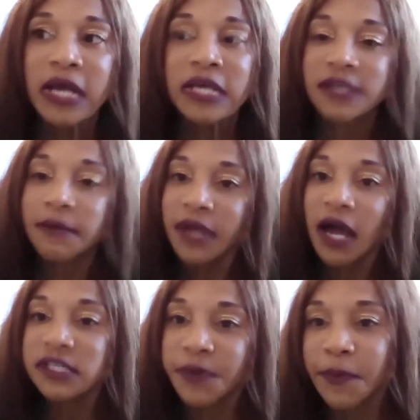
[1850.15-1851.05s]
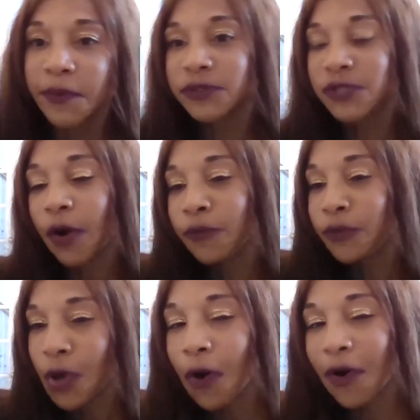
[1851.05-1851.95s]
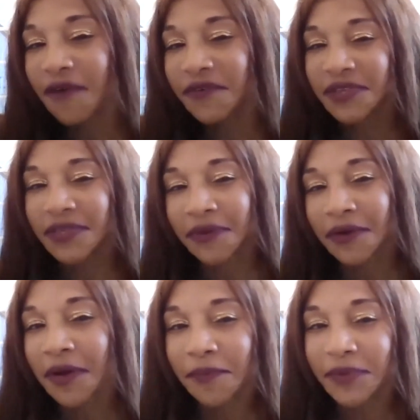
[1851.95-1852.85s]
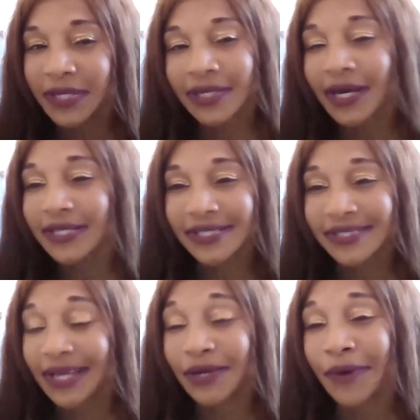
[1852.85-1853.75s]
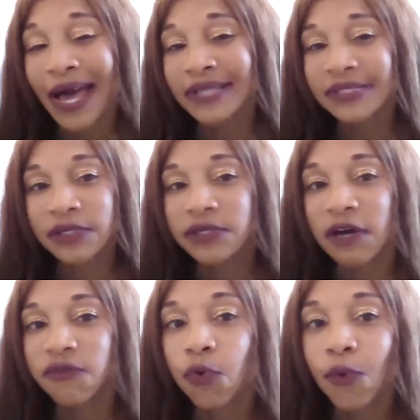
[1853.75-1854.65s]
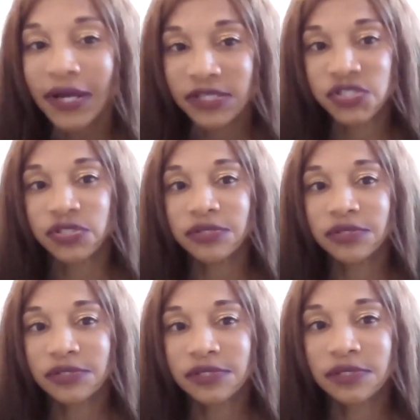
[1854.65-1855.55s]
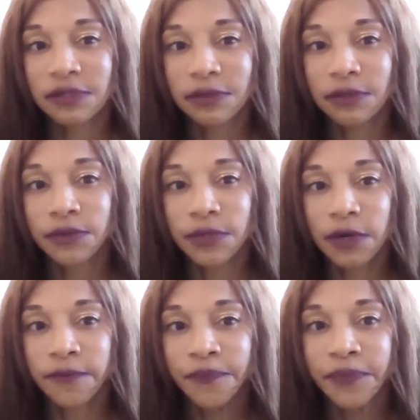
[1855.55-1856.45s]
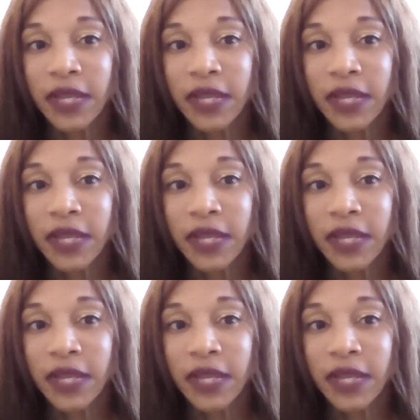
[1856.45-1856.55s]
Sometimes people don't know everything their company does because they don't ask enough questions, you know?